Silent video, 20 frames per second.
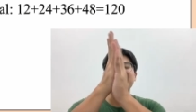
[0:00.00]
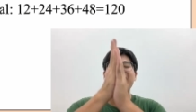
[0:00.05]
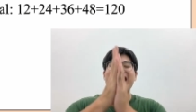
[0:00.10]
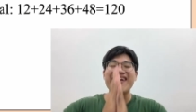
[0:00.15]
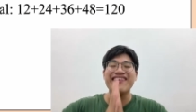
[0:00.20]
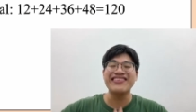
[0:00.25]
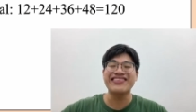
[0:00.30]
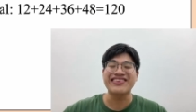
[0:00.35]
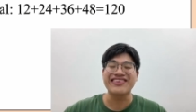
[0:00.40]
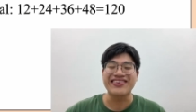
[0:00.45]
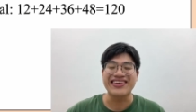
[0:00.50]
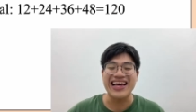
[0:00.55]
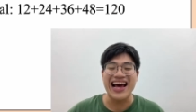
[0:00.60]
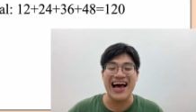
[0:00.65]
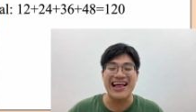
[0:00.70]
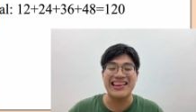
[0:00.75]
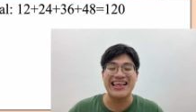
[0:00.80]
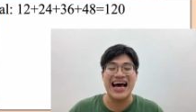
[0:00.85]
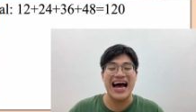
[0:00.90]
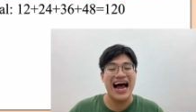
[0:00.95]
them
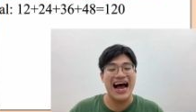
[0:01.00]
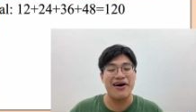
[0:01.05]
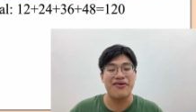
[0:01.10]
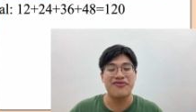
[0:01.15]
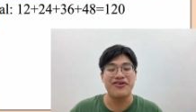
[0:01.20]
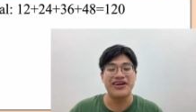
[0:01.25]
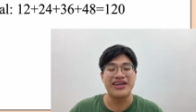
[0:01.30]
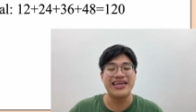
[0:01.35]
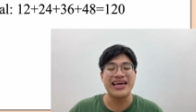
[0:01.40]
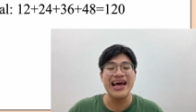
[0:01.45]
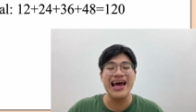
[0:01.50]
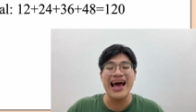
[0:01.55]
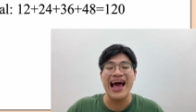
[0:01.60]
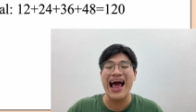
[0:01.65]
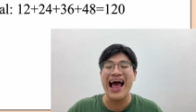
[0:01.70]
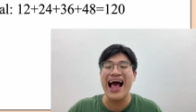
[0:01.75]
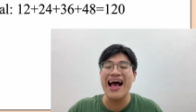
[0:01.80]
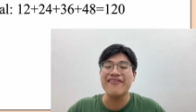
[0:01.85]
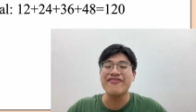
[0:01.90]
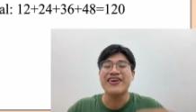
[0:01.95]
together and we can
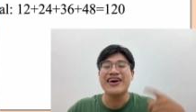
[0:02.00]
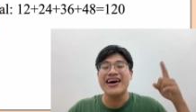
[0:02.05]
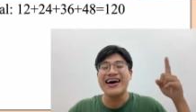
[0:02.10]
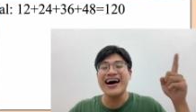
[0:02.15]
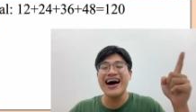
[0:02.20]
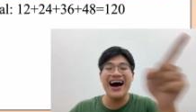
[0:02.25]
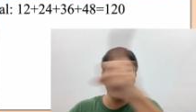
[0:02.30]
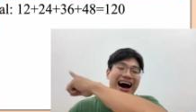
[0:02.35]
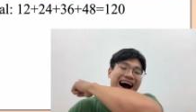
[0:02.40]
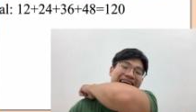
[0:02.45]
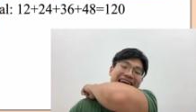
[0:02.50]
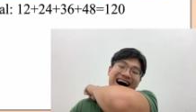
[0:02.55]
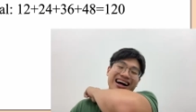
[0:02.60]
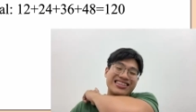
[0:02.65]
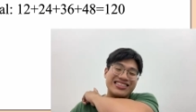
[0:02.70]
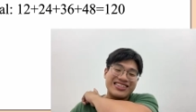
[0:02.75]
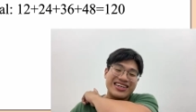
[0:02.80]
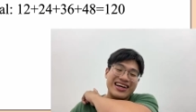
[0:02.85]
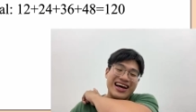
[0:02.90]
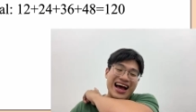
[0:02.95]
have
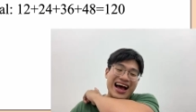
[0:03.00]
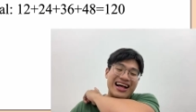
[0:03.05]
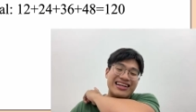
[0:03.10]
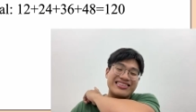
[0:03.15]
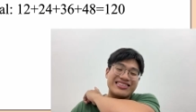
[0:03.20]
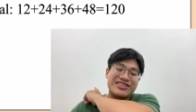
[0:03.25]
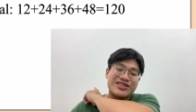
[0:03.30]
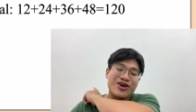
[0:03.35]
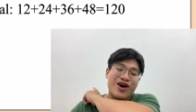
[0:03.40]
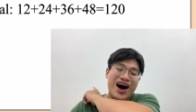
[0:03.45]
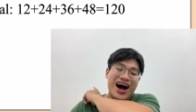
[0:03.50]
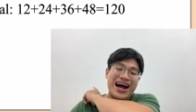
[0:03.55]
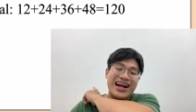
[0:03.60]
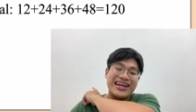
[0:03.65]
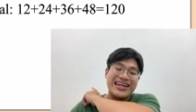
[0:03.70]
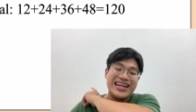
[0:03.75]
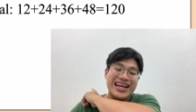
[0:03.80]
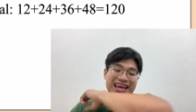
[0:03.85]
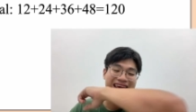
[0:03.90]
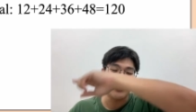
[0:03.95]

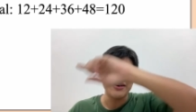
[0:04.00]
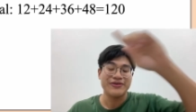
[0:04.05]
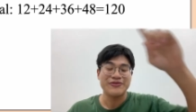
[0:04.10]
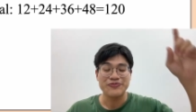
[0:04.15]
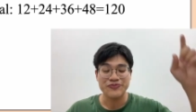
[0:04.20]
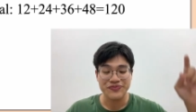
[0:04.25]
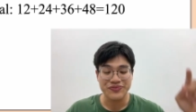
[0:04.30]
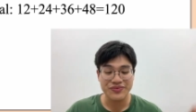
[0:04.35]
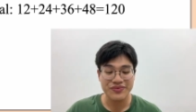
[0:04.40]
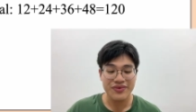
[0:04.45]
120.